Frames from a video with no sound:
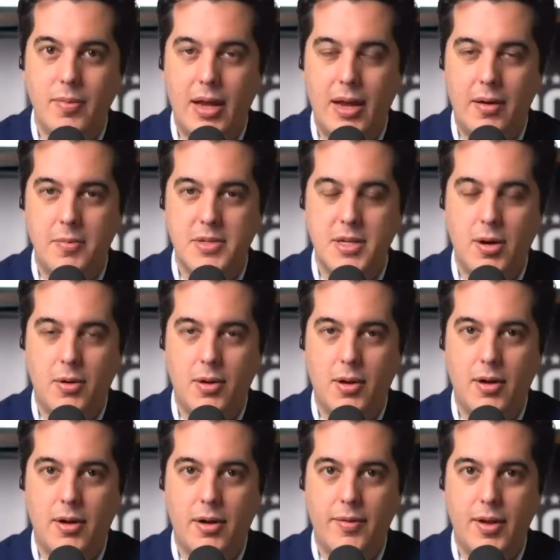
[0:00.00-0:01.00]
It was no
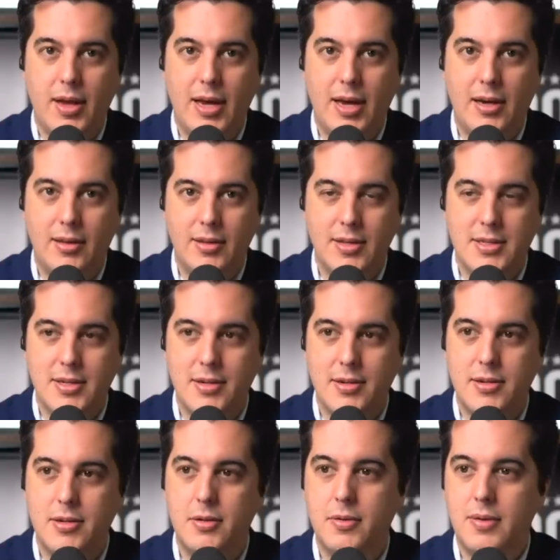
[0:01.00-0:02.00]
longer that you had to listen
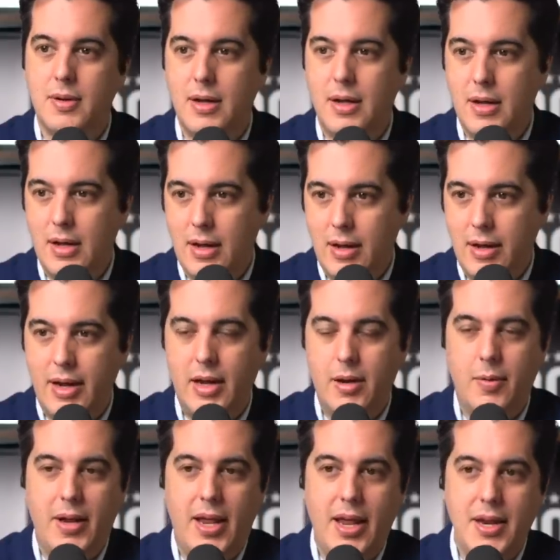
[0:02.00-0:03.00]
to, you
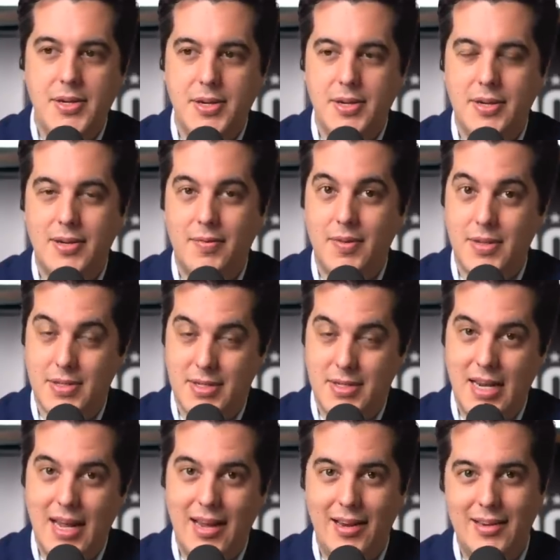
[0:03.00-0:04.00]
know, an agent of the
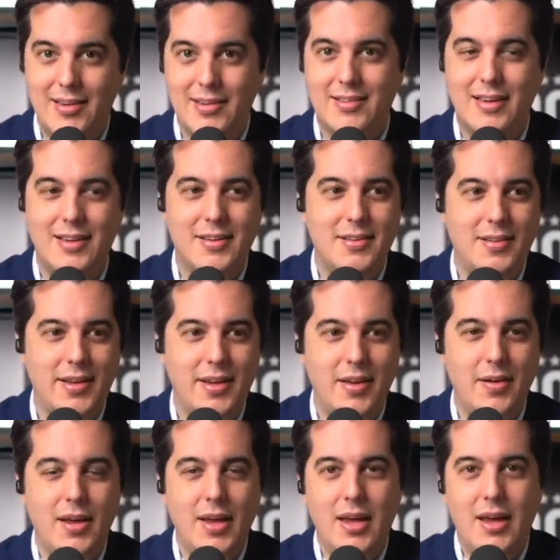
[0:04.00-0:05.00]
state
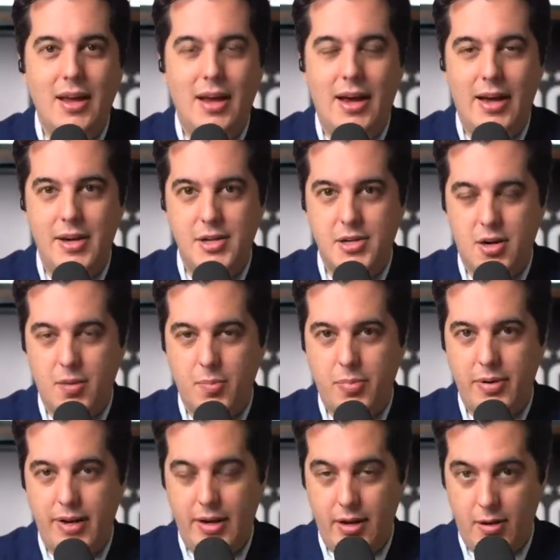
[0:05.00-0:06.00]
essentially
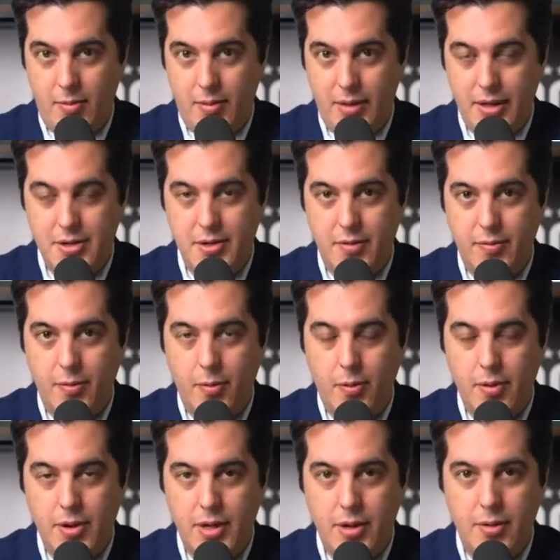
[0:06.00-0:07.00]
interpreting your religion
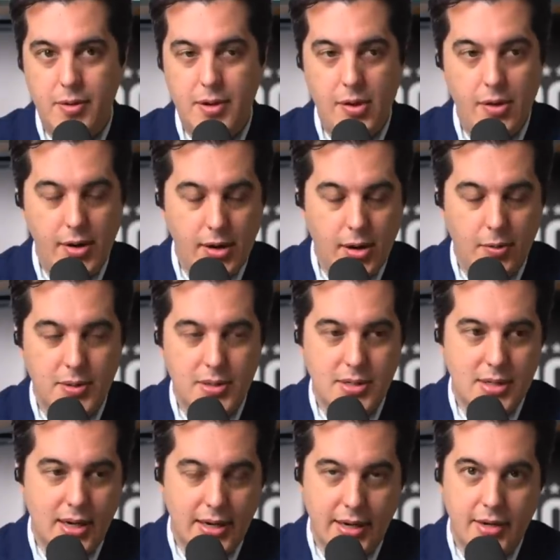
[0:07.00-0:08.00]
for you. You can go and
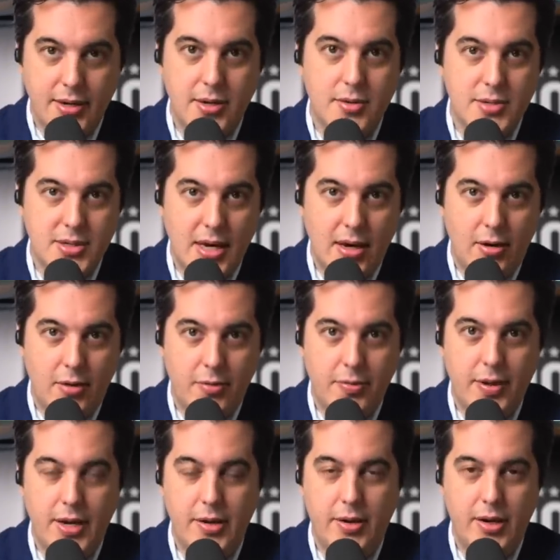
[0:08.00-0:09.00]
study it yourself,
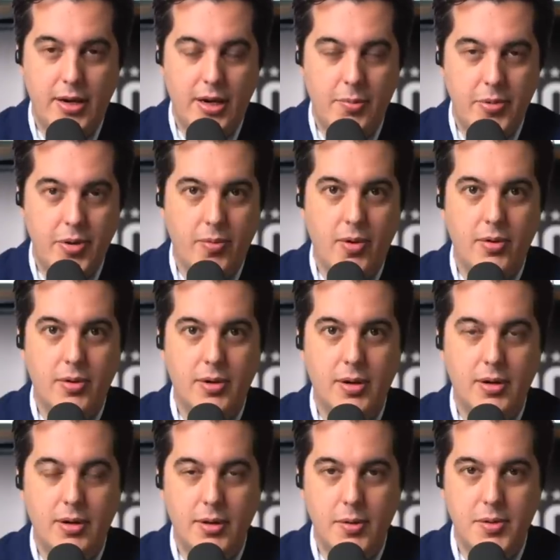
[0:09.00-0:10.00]
and you can come to your own
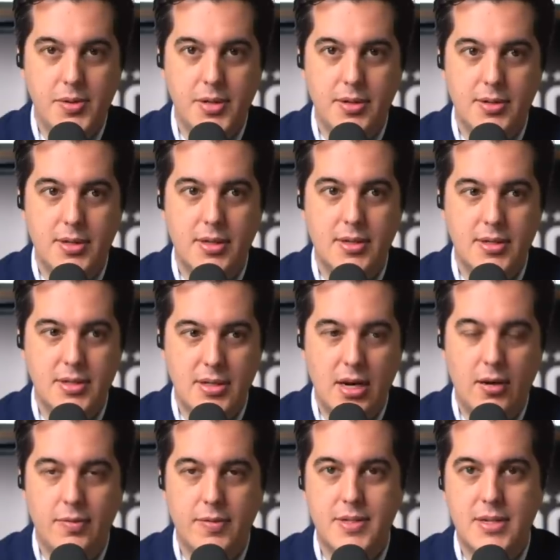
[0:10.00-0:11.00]
conclusions and
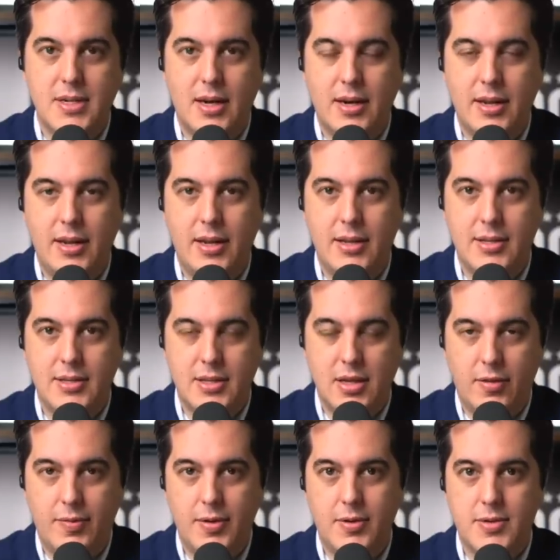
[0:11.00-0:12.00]
self-study and
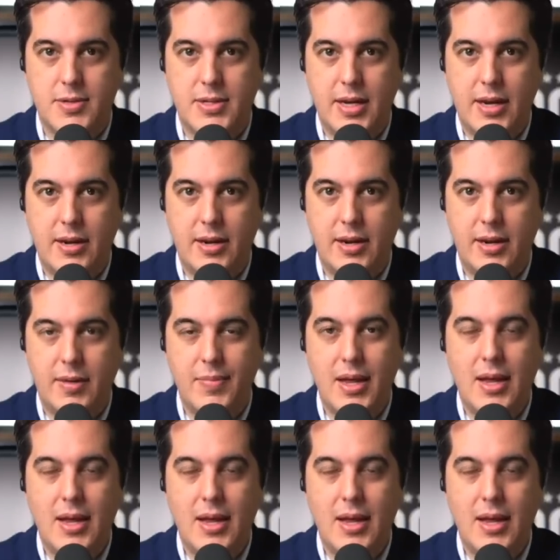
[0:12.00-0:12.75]
self-understanding